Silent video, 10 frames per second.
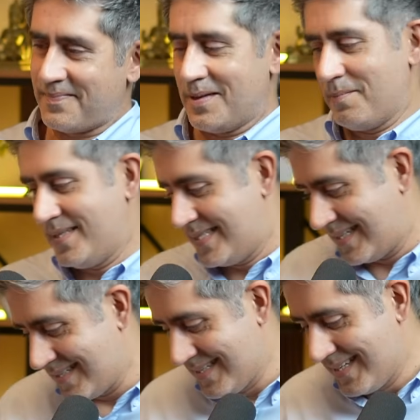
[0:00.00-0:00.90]

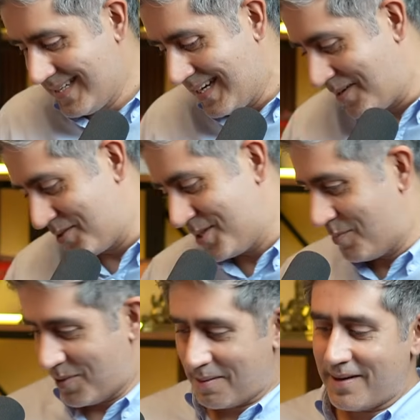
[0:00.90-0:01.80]
Amazing. Electrician
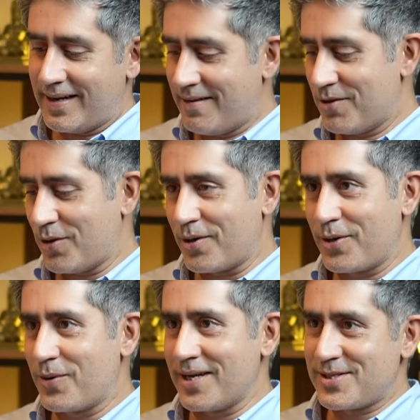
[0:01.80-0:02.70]
program. I never thought
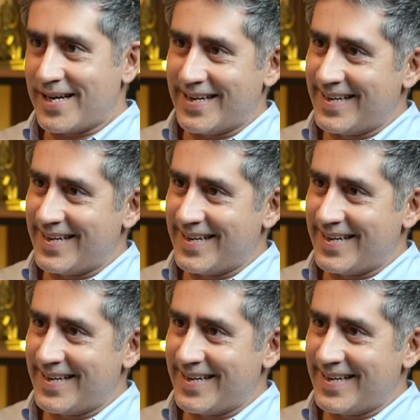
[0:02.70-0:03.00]
you guys had